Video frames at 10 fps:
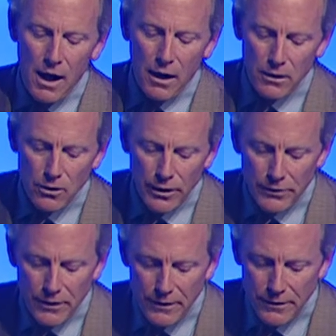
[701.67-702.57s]
our
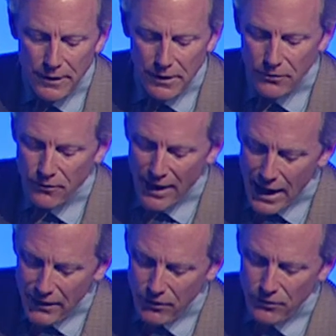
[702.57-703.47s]
loyalty to DU's
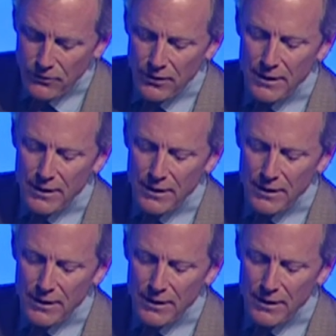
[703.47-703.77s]
values,